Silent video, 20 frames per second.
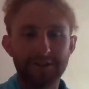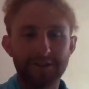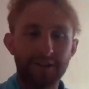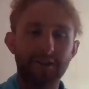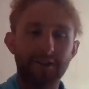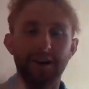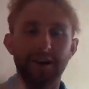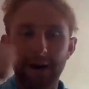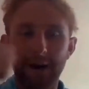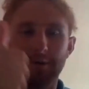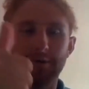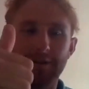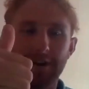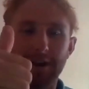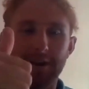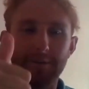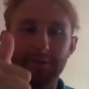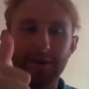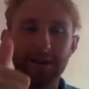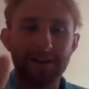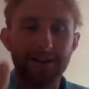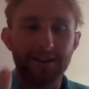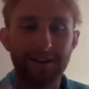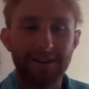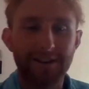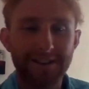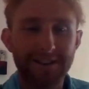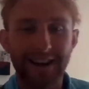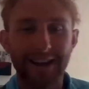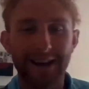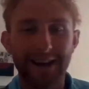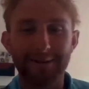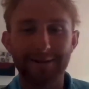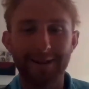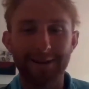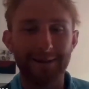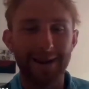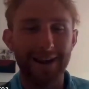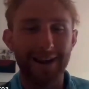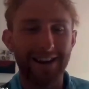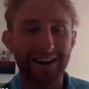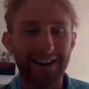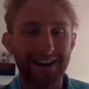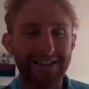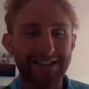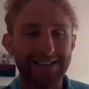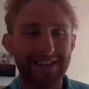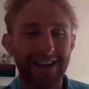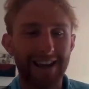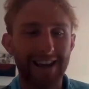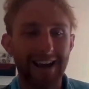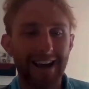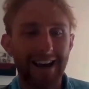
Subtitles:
So I would recommend signing up to the mailing list.